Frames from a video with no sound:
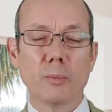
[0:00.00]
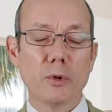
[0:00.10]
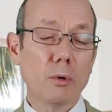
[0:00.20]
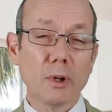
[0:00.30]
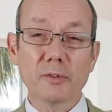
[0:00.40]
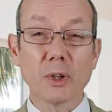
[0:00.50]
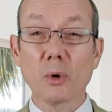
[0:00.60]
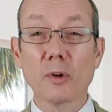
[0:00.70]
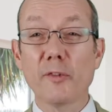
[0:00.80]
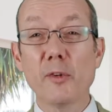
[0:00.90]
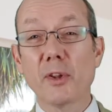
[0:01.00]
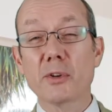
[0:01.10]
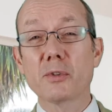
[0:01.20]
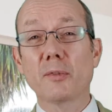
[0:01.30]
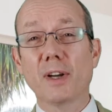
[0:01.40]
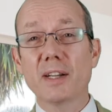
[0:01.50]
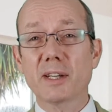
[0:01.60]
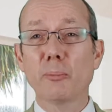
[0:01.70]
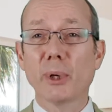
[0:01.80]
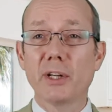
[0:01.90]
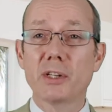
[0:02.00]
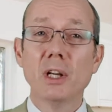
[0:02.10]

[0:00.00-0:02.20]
we'd all love to knock a few thousand off the asking price,